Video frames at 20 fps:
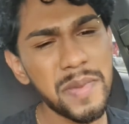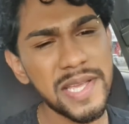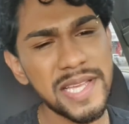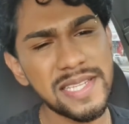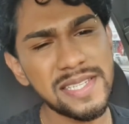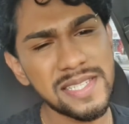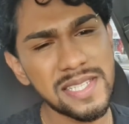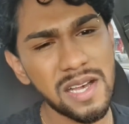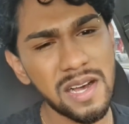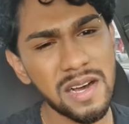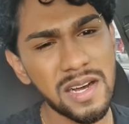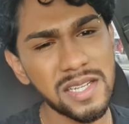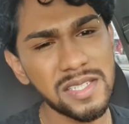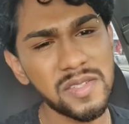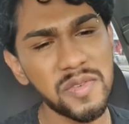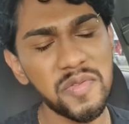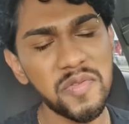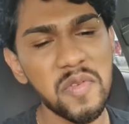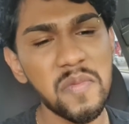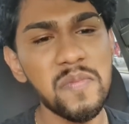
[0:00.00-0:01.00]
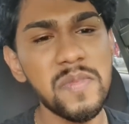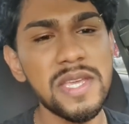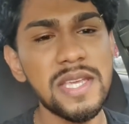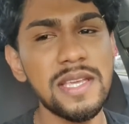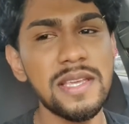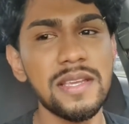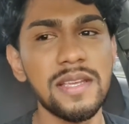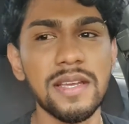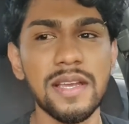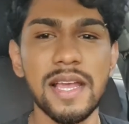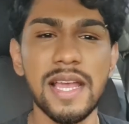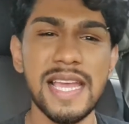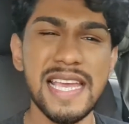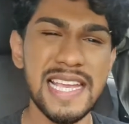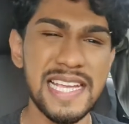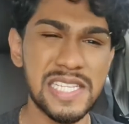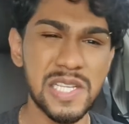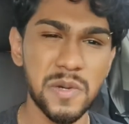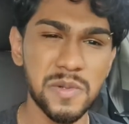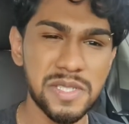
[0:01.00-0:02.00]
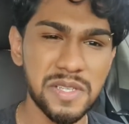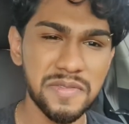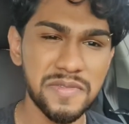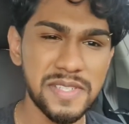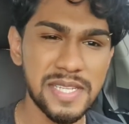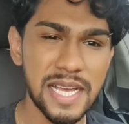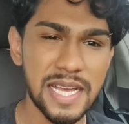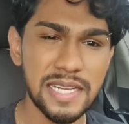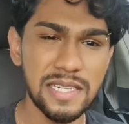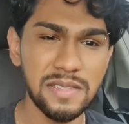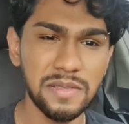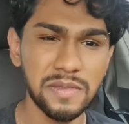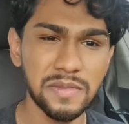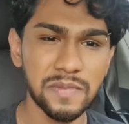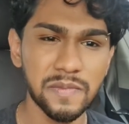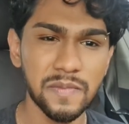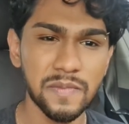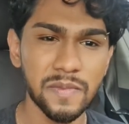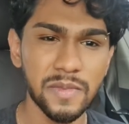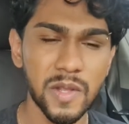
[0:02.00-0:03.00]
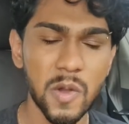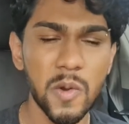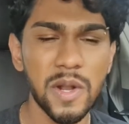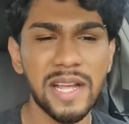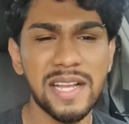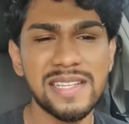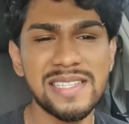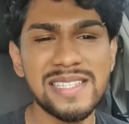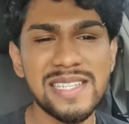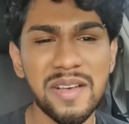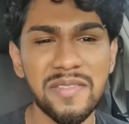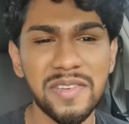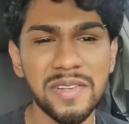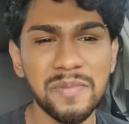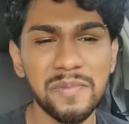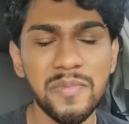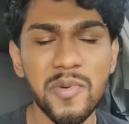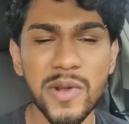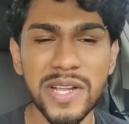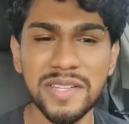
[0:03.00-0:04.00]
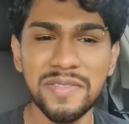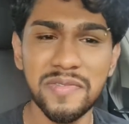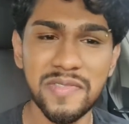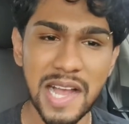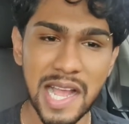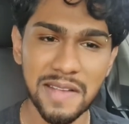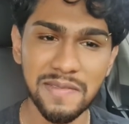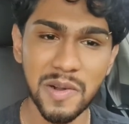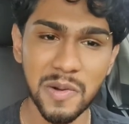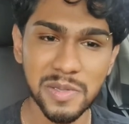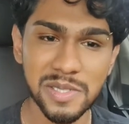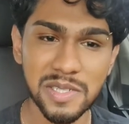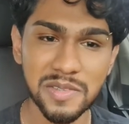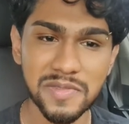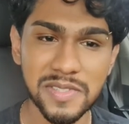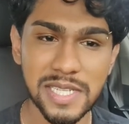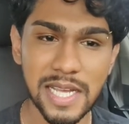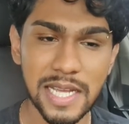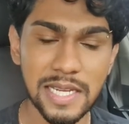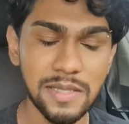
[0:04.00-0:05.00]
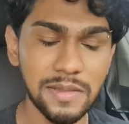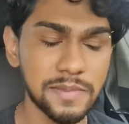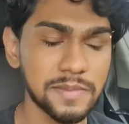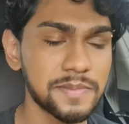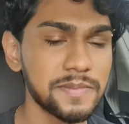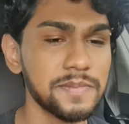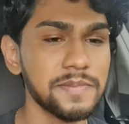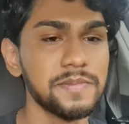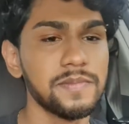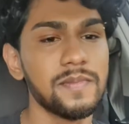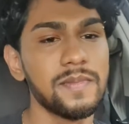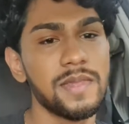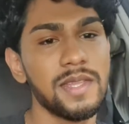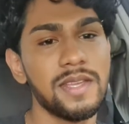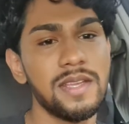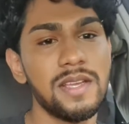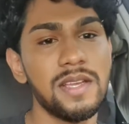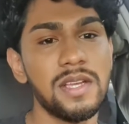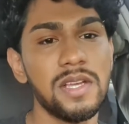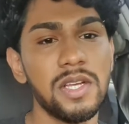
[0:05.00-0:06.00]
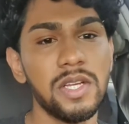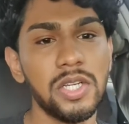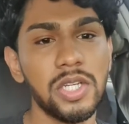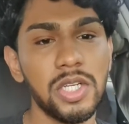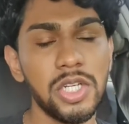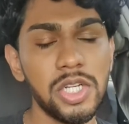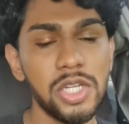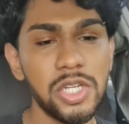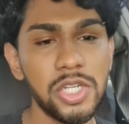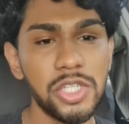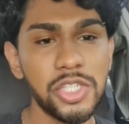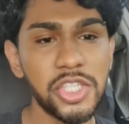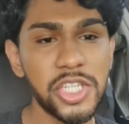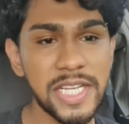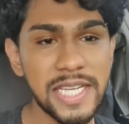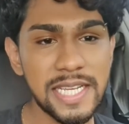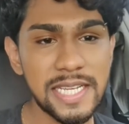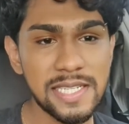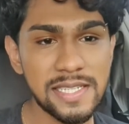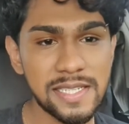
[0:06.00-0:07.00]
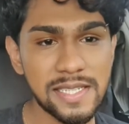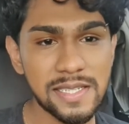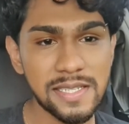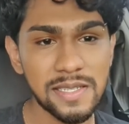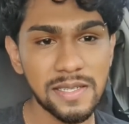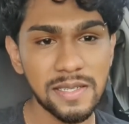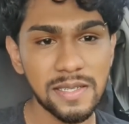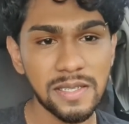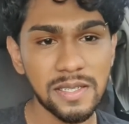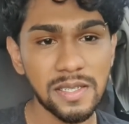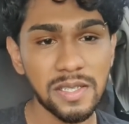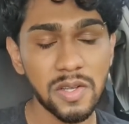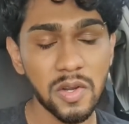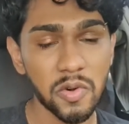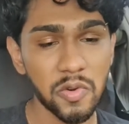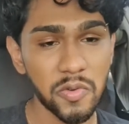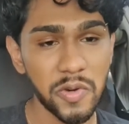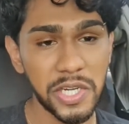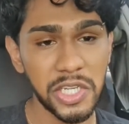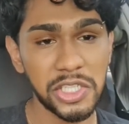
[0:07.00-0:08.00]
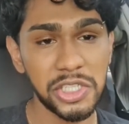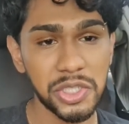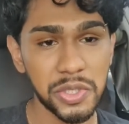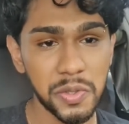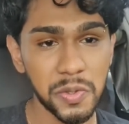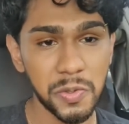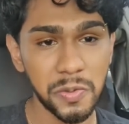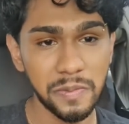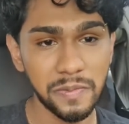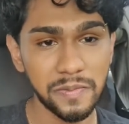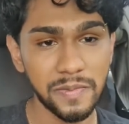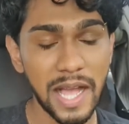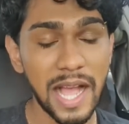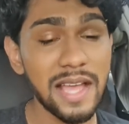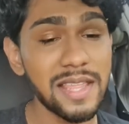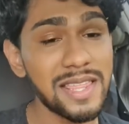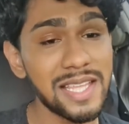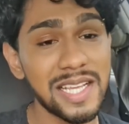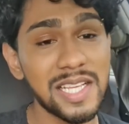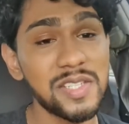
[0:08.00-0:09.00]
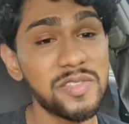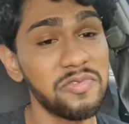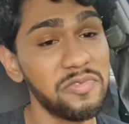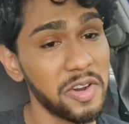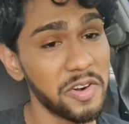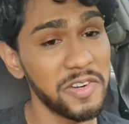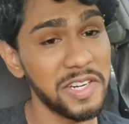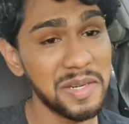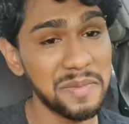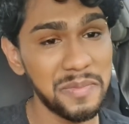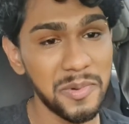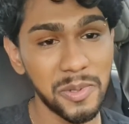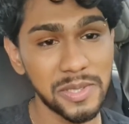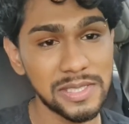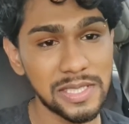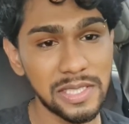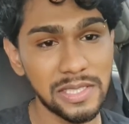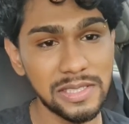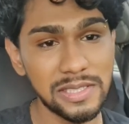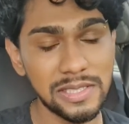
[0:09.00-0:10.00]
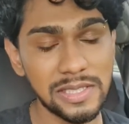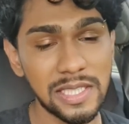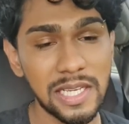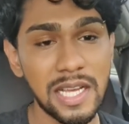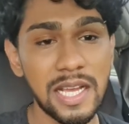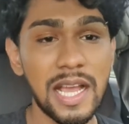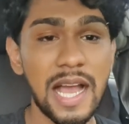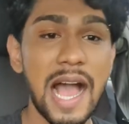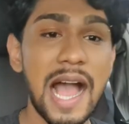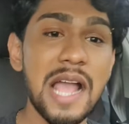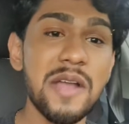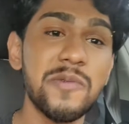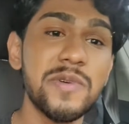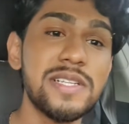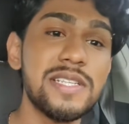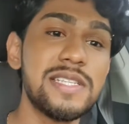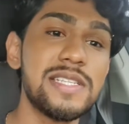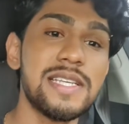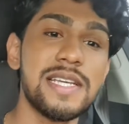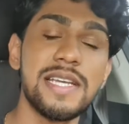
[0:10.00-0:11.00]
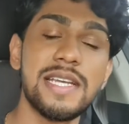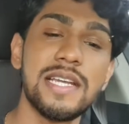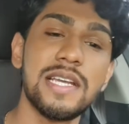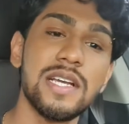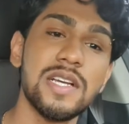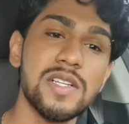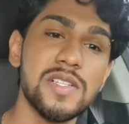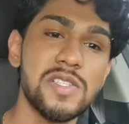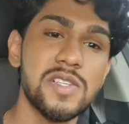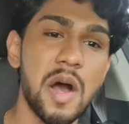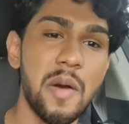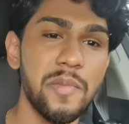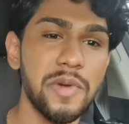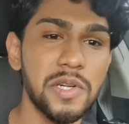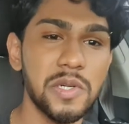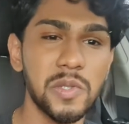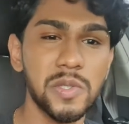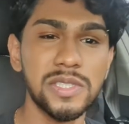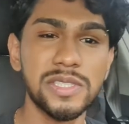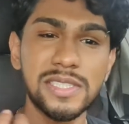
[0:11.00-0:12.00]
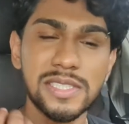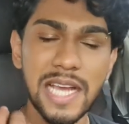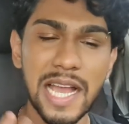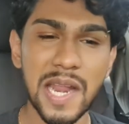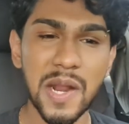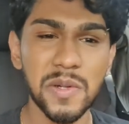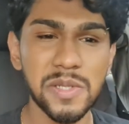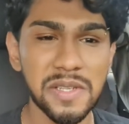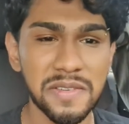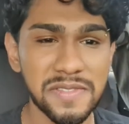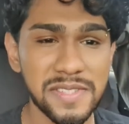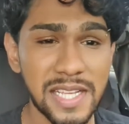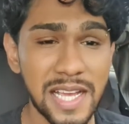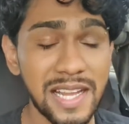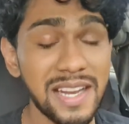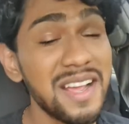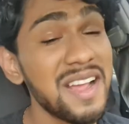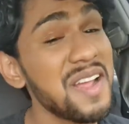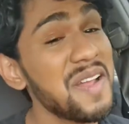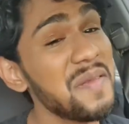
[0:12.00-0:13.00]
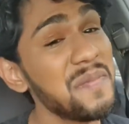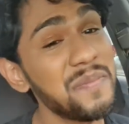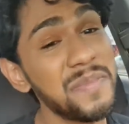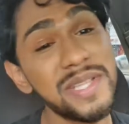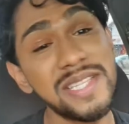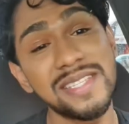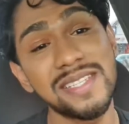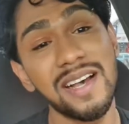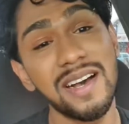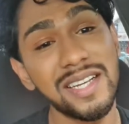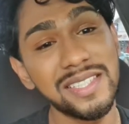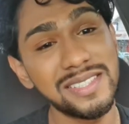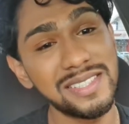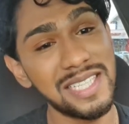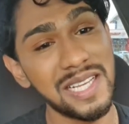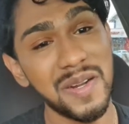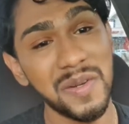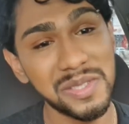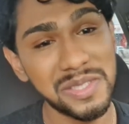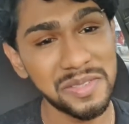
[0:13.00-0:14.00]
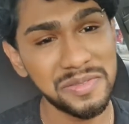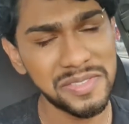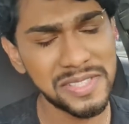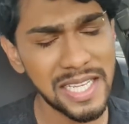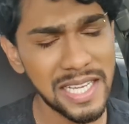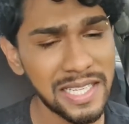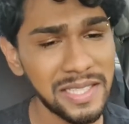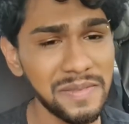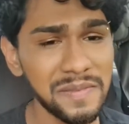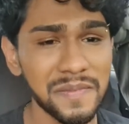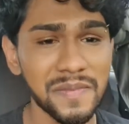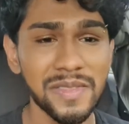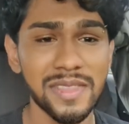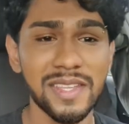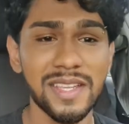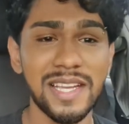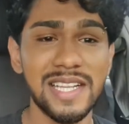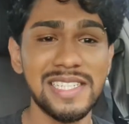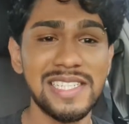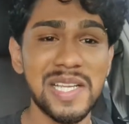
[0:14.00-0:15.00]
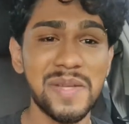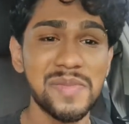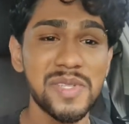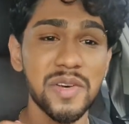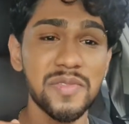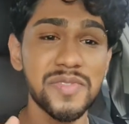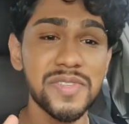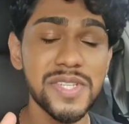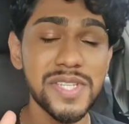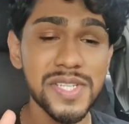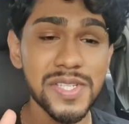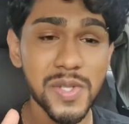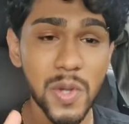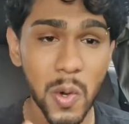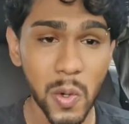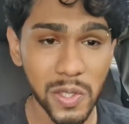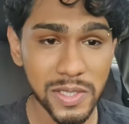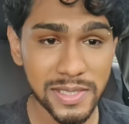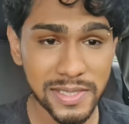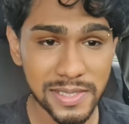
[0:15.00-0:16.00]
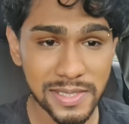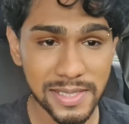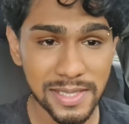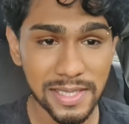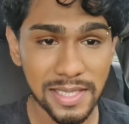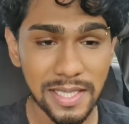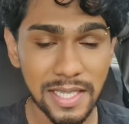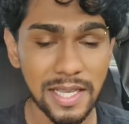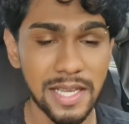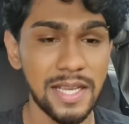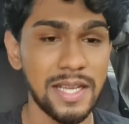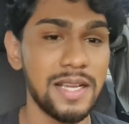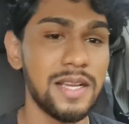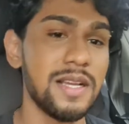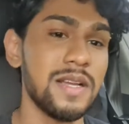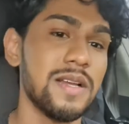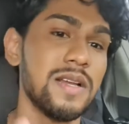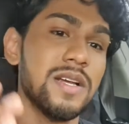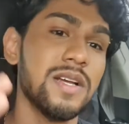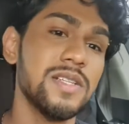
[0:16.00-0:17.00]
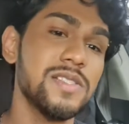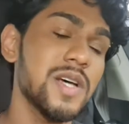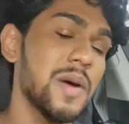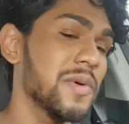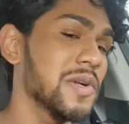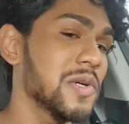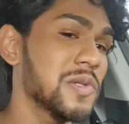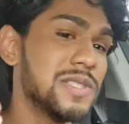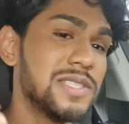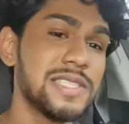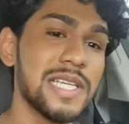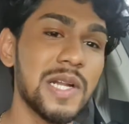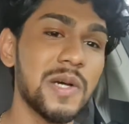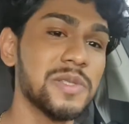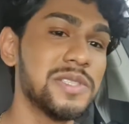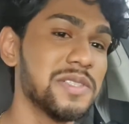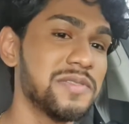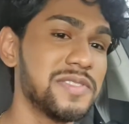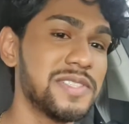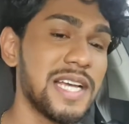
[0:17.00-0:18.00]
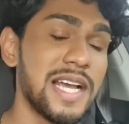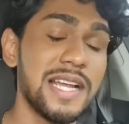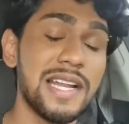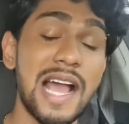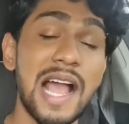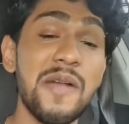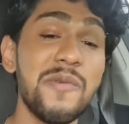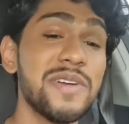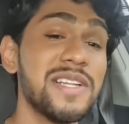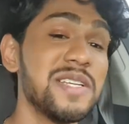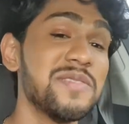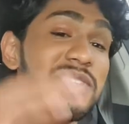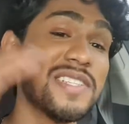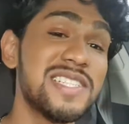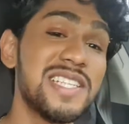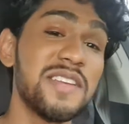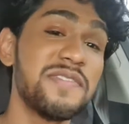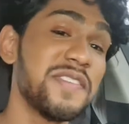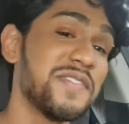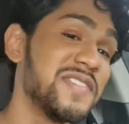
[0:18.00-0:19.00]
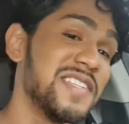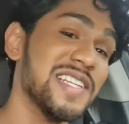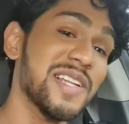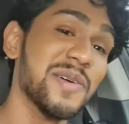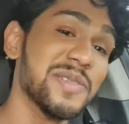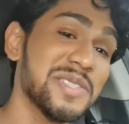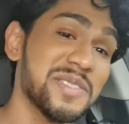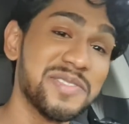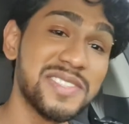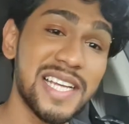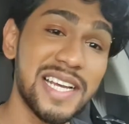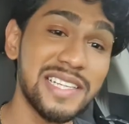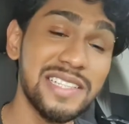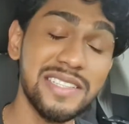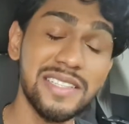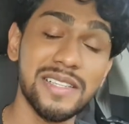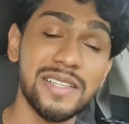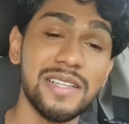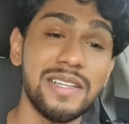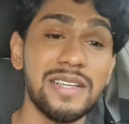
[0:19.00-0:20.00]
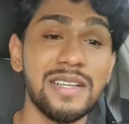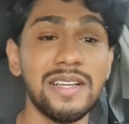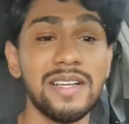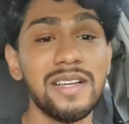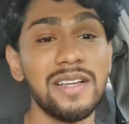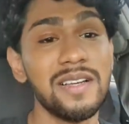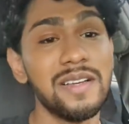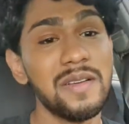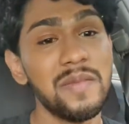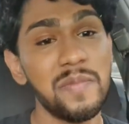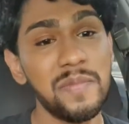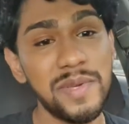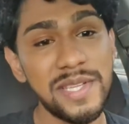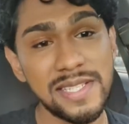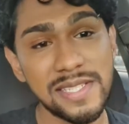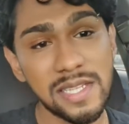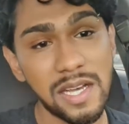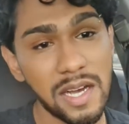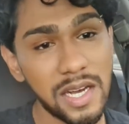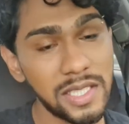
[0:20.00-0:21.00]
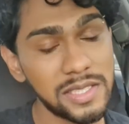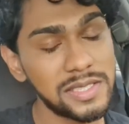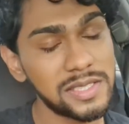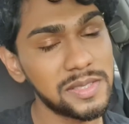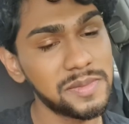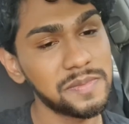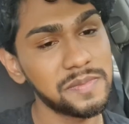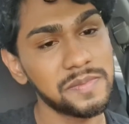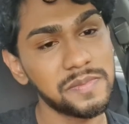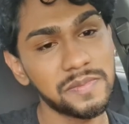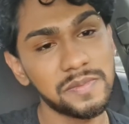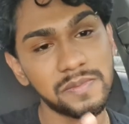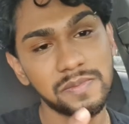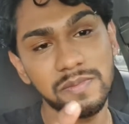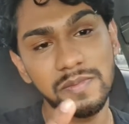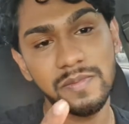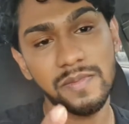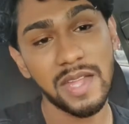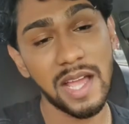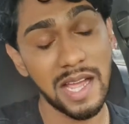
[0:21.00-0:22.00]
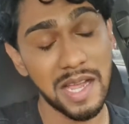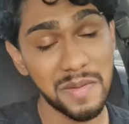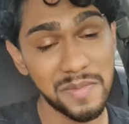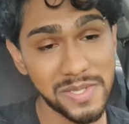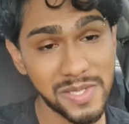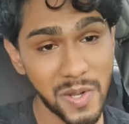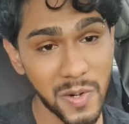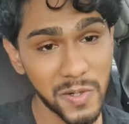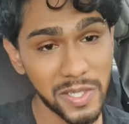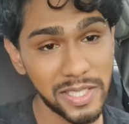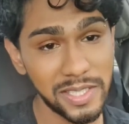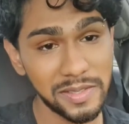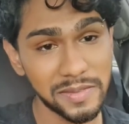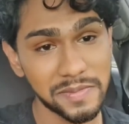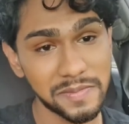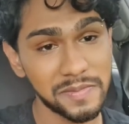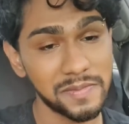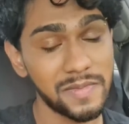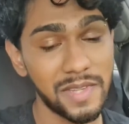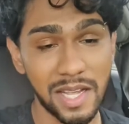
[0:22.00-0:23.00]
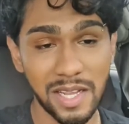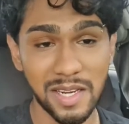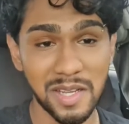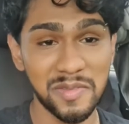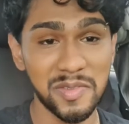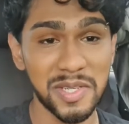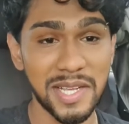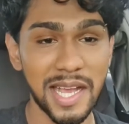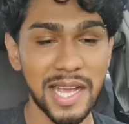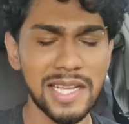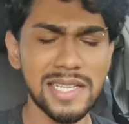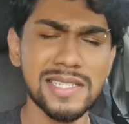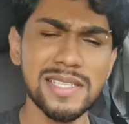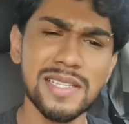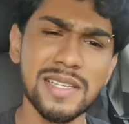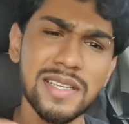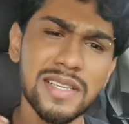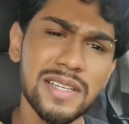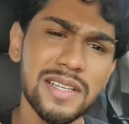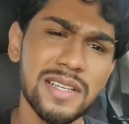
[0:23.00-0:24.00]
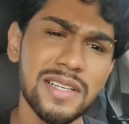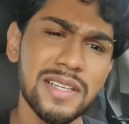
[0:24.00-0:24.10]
Pizza Hut, for me, 8 out of 10. Or like a 7.5 out of 10. Cheese ratio, I think, is very important. I would say Domino's 9 out of 10. Pizza Hut, 10 out of 10. In terms of sauce, Domino's 10 out of 10. I would even say 15 out of 10. Pizza Hut, I am sorry. I love you guys.